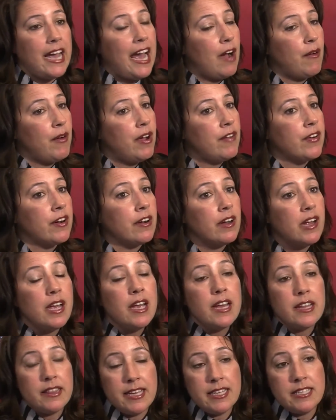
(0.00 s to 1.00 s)
However,
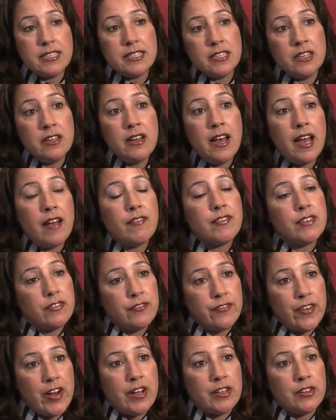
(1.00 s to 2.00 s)
they still have to
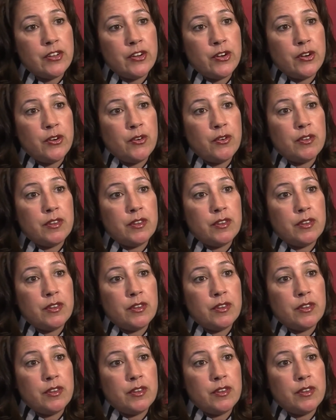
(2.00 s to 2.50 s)
follow